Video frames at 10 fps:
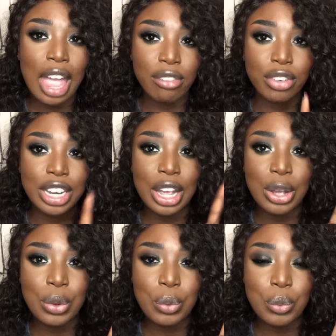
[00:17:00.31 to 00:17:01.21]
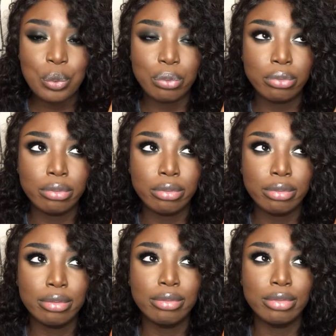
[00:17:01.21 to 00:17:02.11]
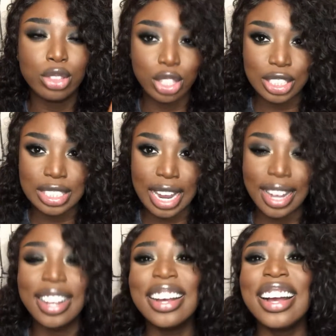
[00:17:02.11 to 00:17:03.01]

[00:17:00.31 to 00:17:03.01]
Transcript: every Thursday.